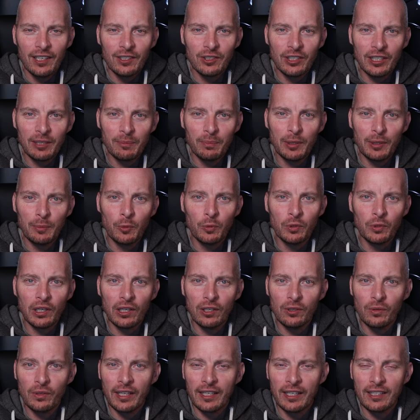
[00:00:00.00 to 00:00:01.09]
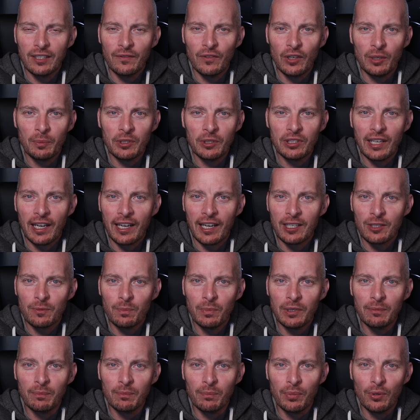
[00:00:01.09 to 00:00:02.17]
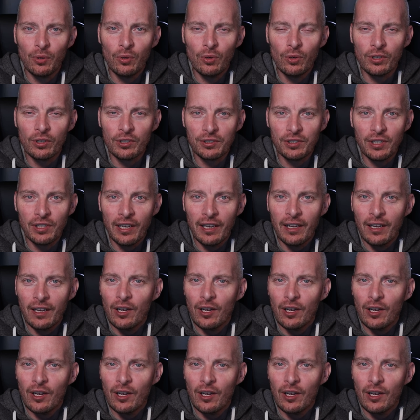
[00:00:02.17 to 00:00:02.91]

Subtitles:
to let people know that development has been paused?